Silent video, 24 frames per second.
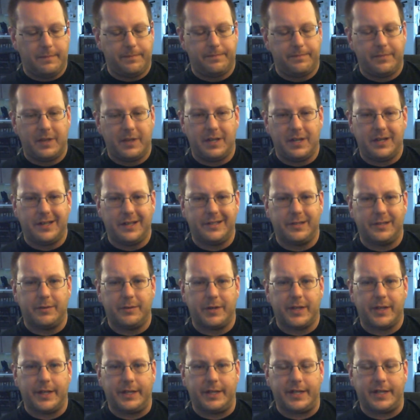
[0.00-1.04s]
It doesn't
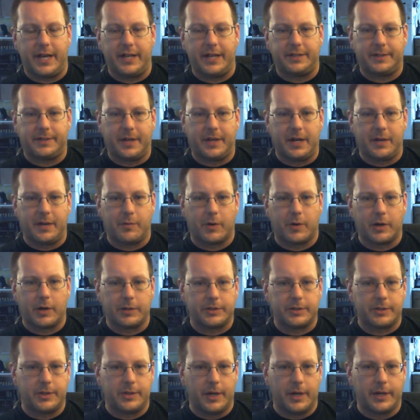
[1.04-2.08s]
really taste any
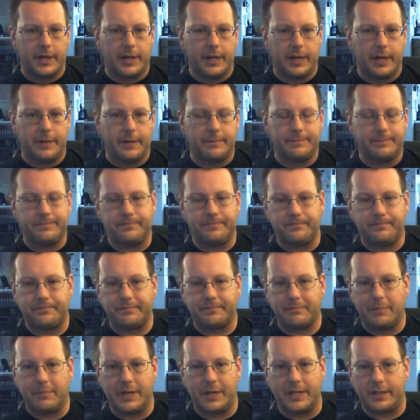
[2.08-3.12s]
worse chugging it,
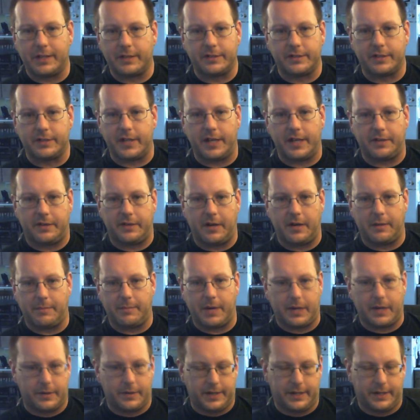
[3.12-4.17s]
but it doesn't taste any
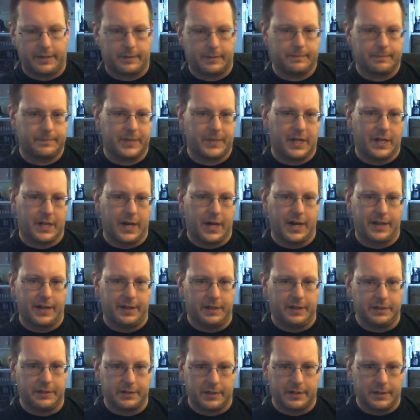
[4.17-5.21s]
better either. A lot of
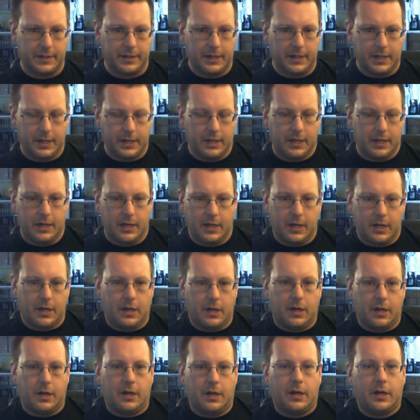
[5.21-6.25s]
these
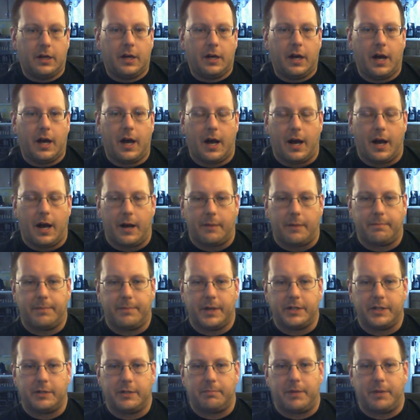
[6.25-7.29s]

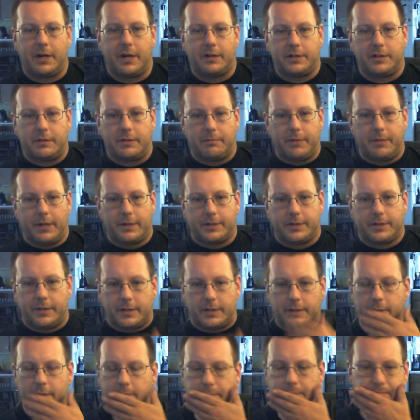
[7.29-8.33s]
budget beers and
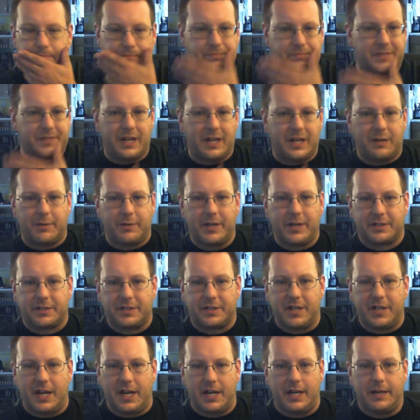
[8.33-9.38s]
pilsners get a real
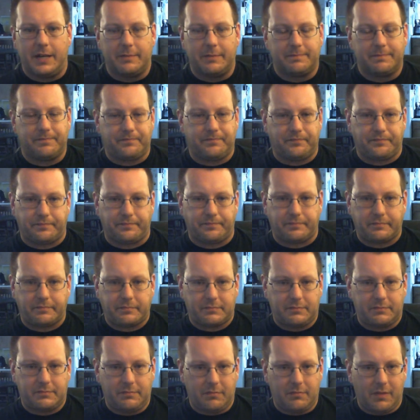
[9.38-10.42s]
tinny,
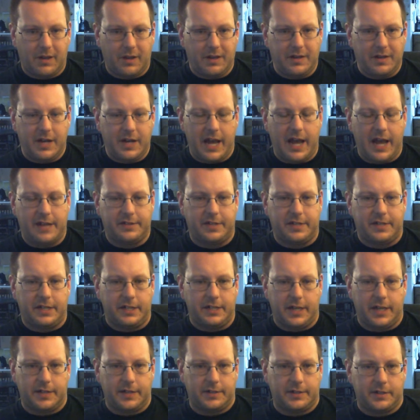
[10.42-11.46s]
nasty
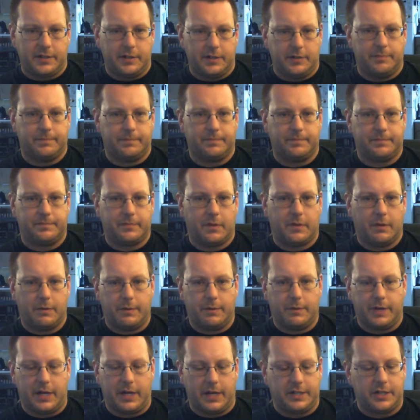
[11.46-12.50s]
taste to them
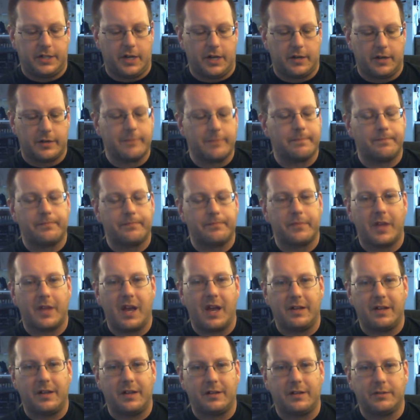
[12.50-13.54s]
when I chug them.
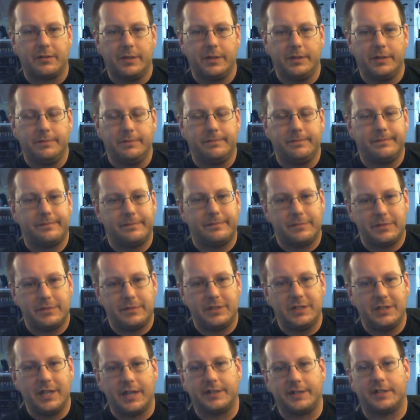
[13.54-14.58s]
And this one
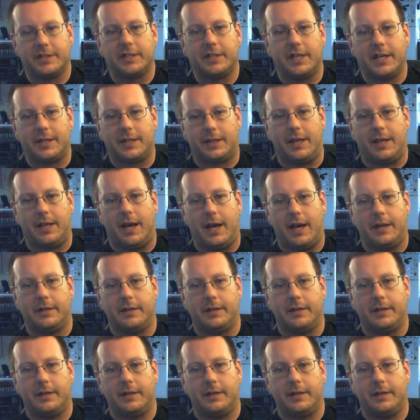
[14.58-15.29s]
doesn't get that.